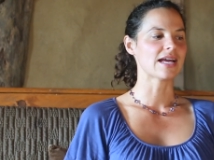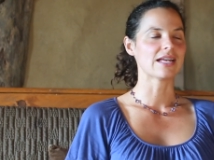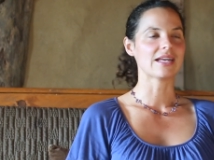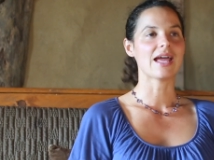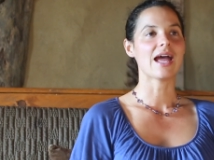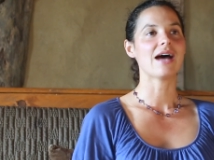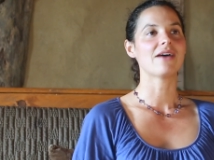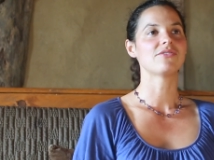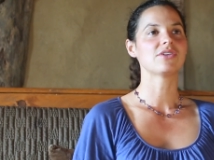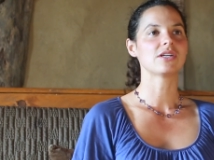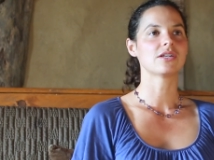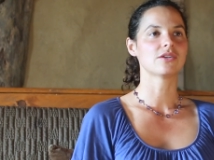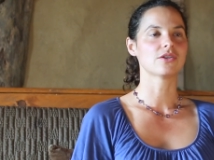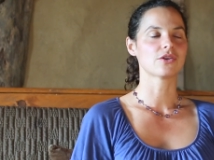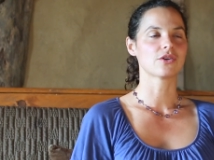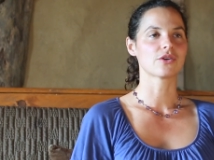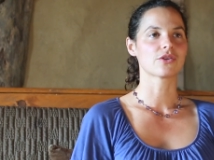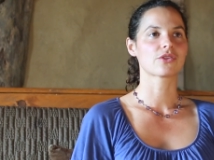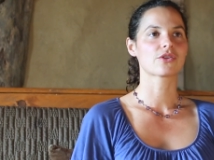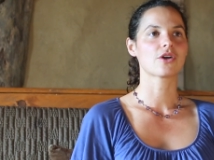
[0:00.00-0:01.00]
and having an
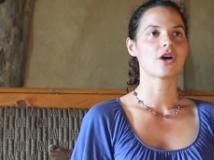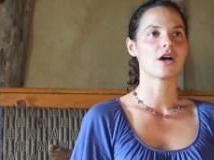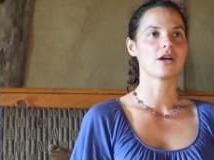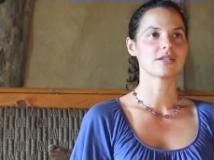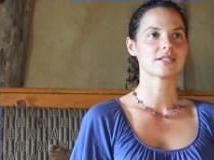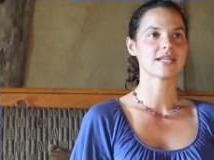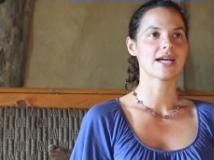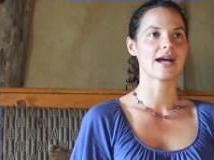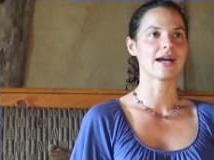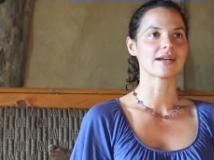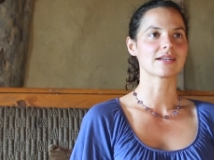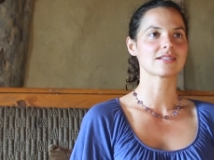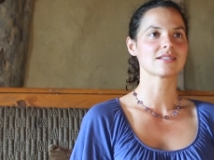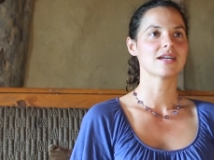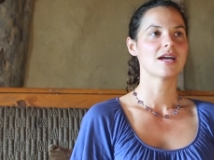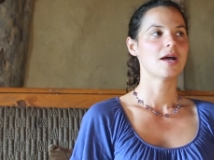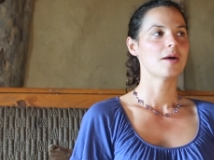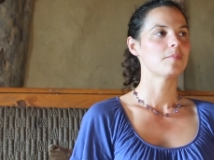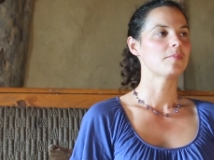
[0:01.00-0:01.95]
earth contact.